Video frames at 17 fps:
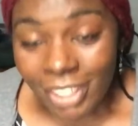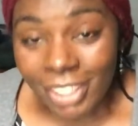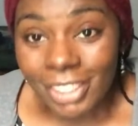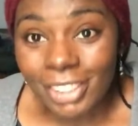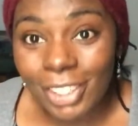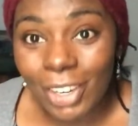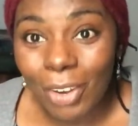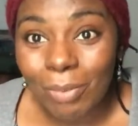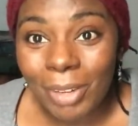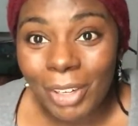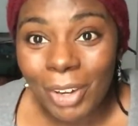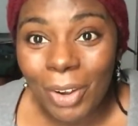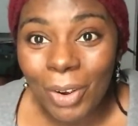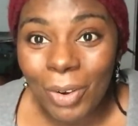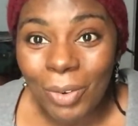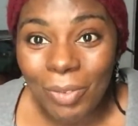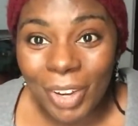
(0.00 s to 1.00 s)
So I'm like,
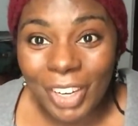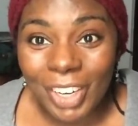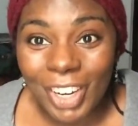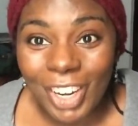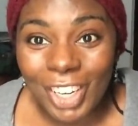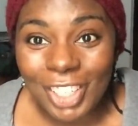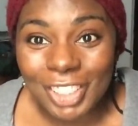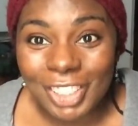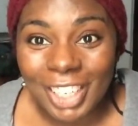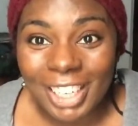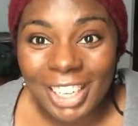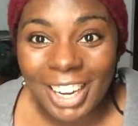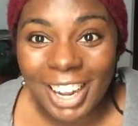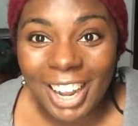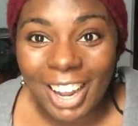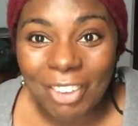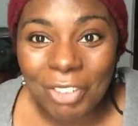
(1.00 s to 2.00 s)
oh my gosh,
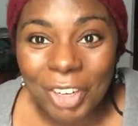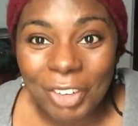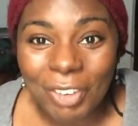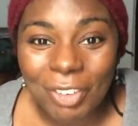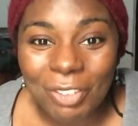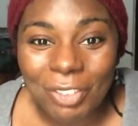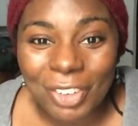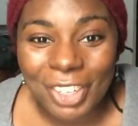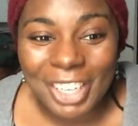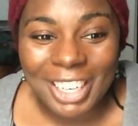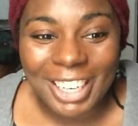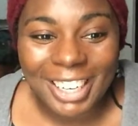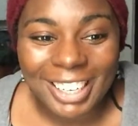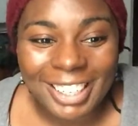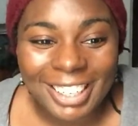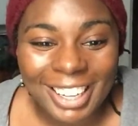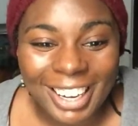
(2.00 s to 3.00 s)
like, what if I
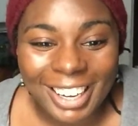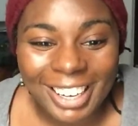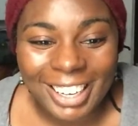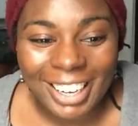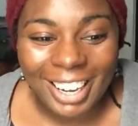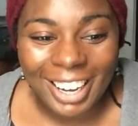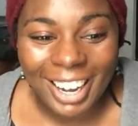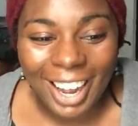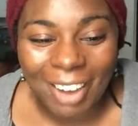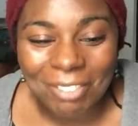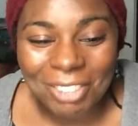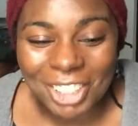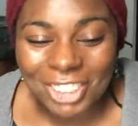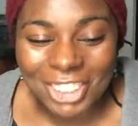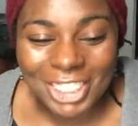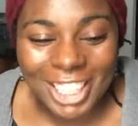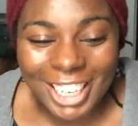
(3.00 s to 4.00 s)
really, like, I'm
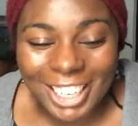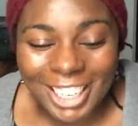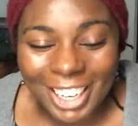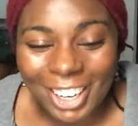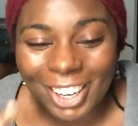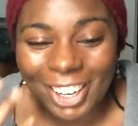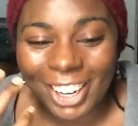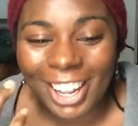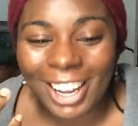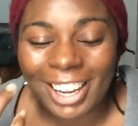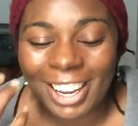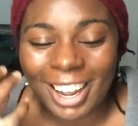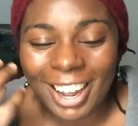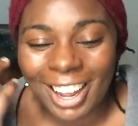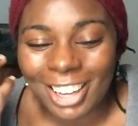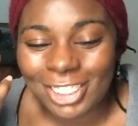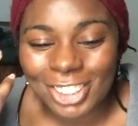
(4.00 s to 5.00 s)
such an idiot, like,
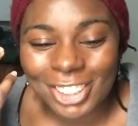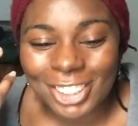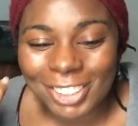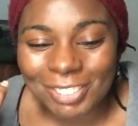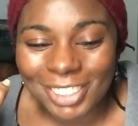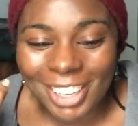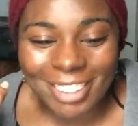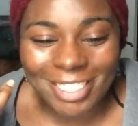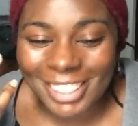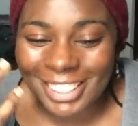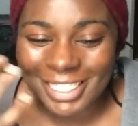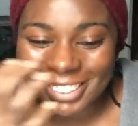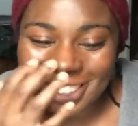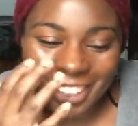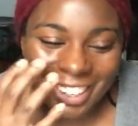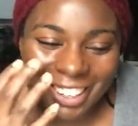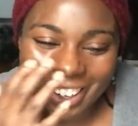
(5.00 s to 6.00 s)
I shouldn't have done this,
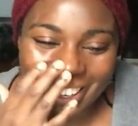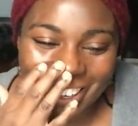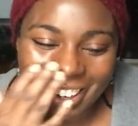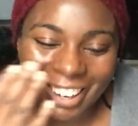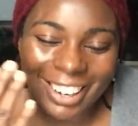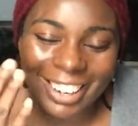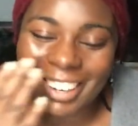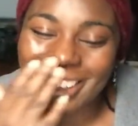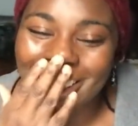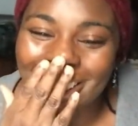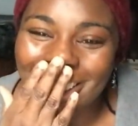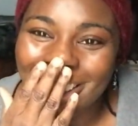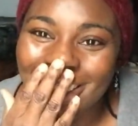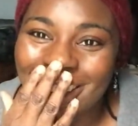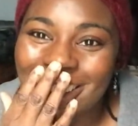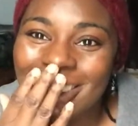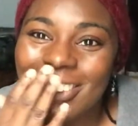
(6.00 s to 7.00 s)
da da da da
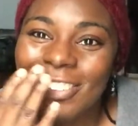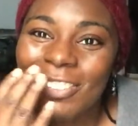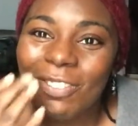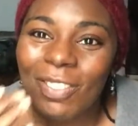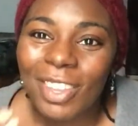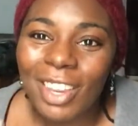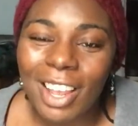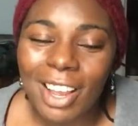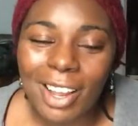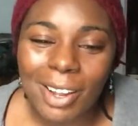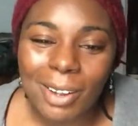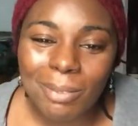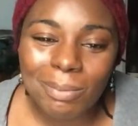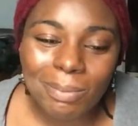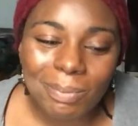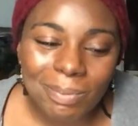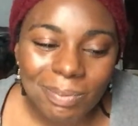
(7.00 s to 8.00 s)

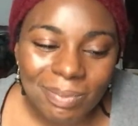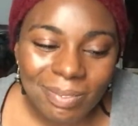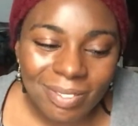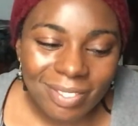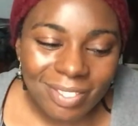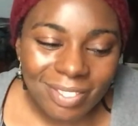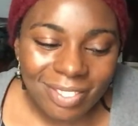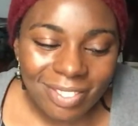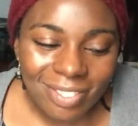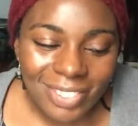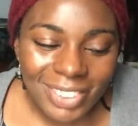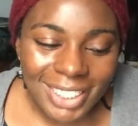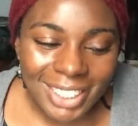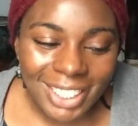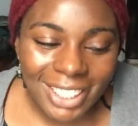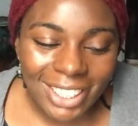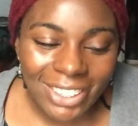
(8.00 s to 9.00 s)
da.
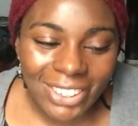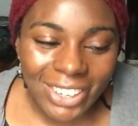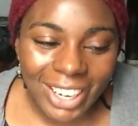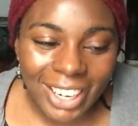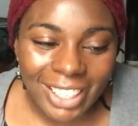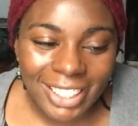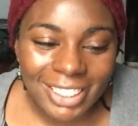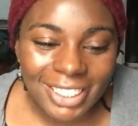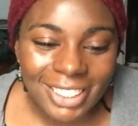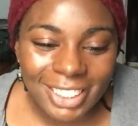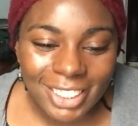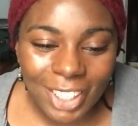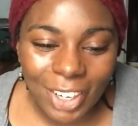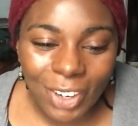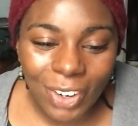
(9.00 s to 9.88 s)
Okay, so